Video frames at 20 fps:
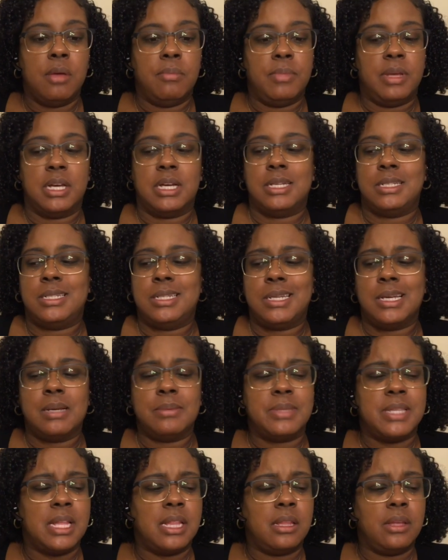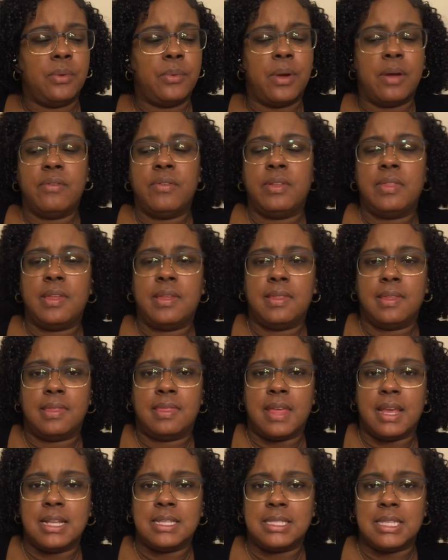because she kept telling you everything that
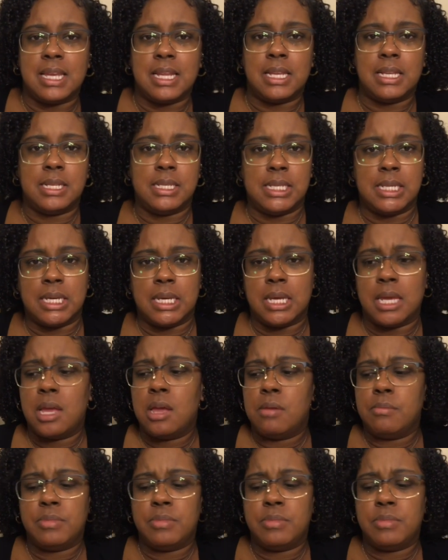they said and did,